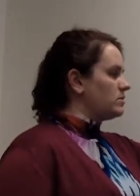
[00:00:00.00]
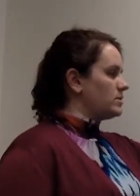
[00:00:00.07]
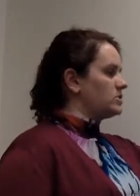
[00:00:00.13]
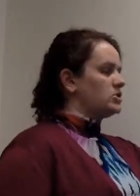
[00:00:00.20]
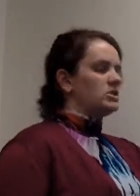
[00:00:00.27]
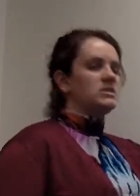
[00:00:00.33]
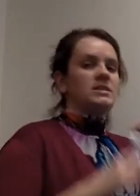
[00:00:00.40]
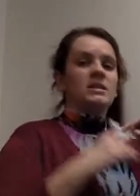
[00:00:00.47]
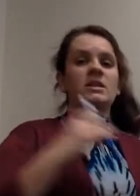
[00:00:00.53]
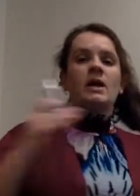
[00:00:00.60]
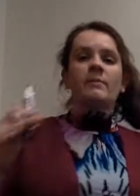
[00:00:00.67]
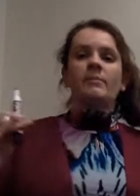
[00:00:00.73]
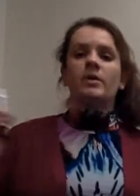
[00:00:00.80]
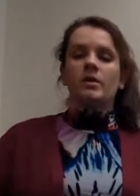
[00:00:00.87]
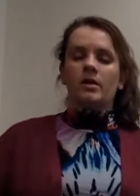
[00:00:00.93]
is just a
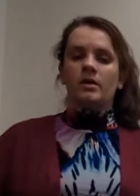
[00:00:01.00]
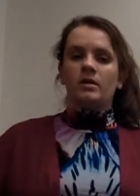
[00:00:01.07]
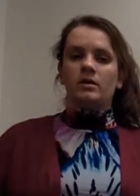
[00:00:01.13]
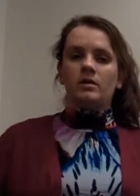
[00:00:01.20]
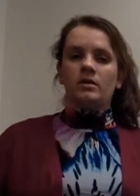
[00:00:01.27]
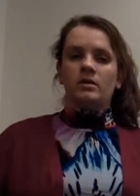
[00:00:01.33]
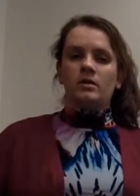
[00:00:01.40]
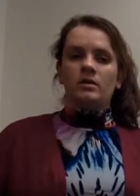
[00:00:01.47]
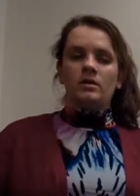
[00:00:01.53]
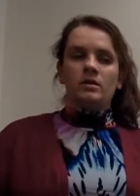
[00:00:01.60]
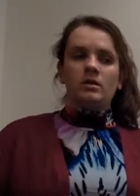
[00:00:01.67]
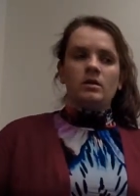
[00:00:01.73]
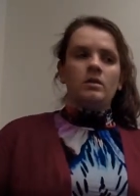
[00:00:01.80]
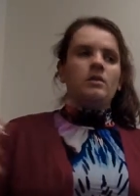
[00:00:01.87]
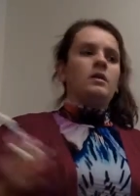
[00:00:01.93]
number.
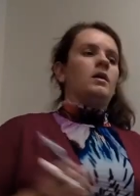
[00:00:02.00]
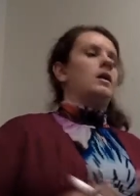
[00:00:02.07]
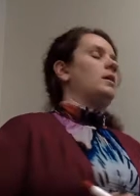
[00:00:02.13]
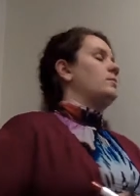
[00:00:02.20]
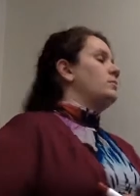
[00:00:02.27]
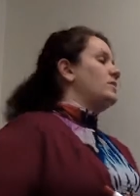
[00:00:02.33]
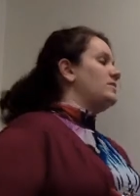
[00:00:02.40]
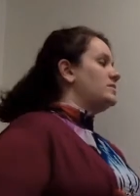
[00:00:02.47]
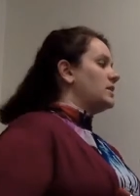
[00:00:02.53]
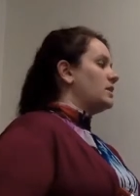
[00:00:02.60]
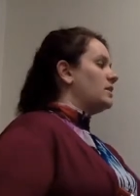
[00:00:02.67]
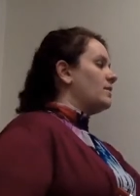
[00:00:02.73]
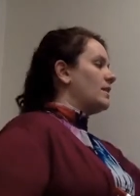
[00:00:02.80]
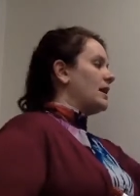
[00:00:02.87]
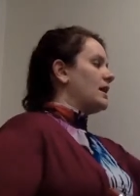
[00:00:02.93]
We've done
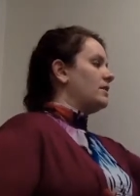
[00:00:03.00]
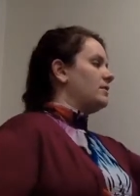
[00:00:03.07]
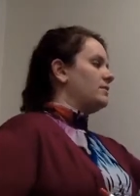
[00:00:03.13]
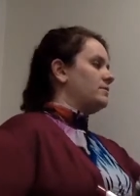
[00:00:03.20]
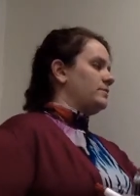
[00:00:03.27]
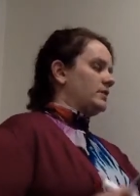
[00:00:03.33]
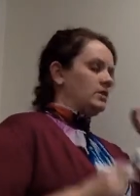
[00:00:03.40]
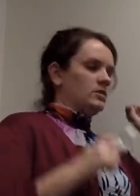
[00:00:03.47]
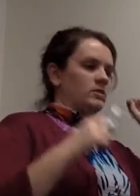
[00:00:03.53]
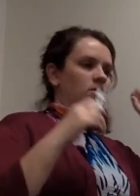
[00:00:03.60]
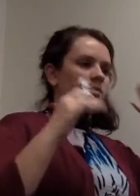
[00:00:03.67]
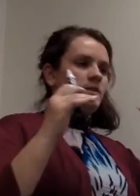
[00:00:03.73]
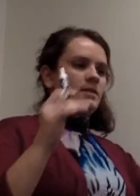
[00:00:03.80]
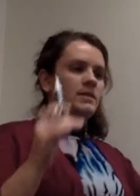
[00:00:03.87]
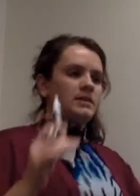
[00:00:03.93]
a lot of, you
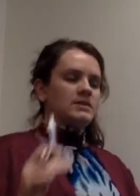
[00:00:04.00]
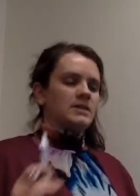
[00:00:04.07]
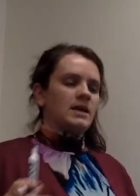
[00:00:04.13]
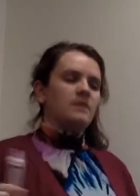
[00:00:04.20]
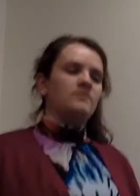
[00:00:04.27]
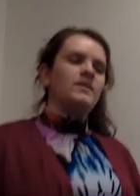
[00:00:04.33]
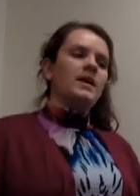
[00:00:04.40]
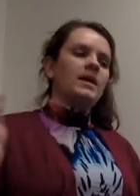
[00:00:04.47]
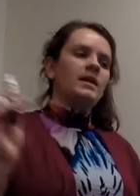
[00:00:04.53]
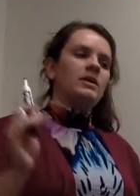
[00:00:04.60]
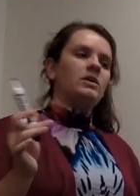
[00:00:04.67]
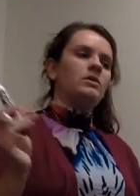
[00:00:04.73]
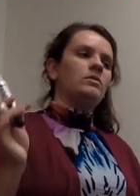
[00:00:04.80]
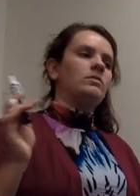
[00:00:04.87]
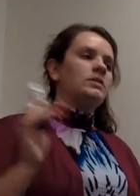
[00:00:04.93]
need the exact
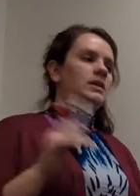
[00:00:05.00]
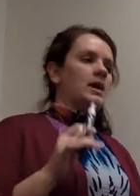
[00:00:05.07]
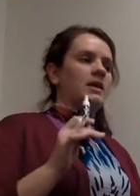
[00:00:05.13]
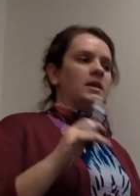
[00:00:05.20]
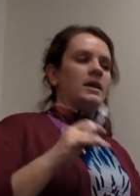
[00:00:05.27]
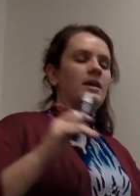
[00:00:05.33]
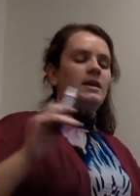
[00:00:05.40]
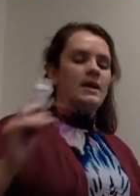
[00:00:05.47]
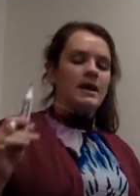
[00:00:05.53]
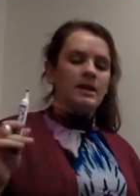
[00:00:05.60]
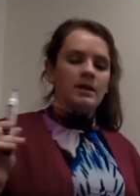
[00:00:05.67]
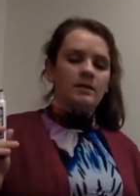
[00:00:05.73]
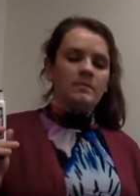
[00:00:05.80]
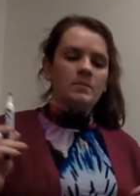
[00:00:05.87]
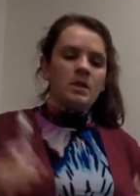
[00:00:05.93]
value and yada, yada,
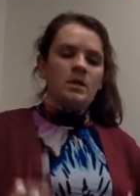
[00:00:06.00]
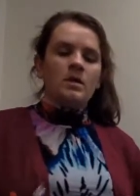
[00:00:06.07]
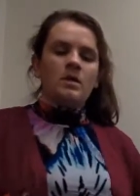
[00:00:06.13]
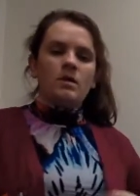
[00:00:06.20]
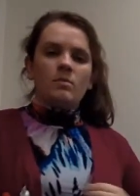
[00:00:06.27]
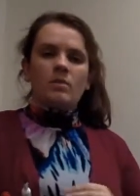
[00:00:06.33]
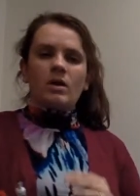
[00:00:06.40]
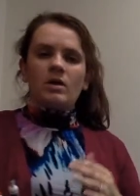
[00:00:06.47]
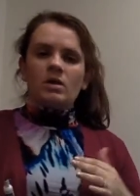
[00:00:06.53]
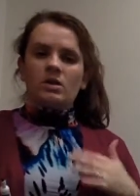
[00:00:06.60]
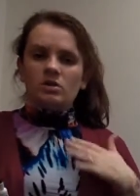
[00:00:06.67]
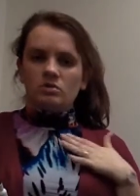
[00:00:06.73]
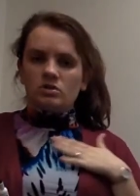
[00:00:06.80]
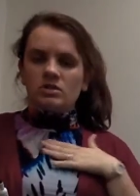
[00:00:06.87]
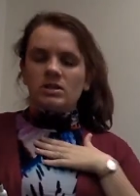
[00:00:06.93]
yada. But
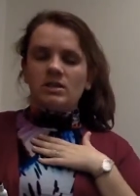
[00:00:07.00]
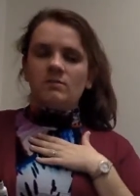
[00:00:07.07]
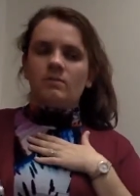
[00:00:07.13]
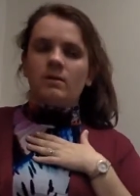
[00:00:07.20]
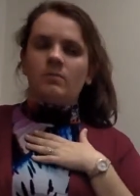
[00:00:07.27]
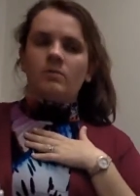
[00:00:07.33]
usually when